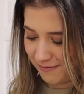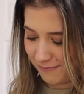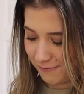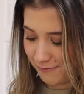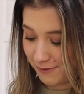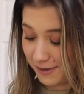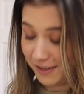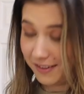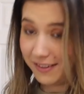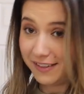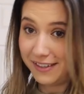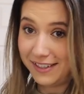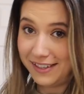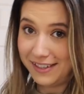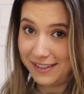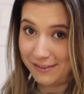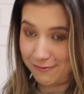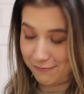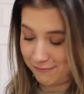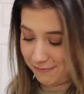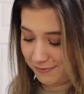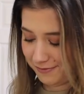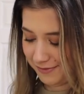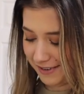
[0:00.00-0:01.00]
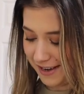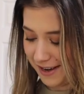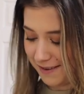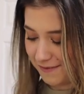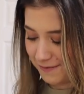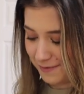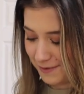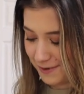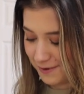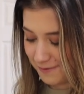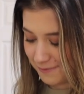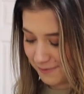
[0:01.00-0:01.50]
Relief. I
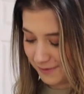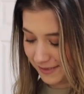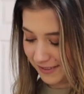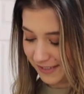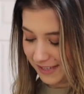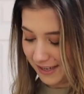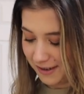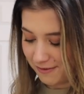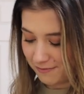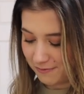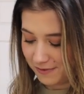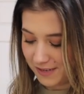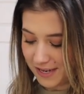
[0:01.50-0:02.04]
feel relief.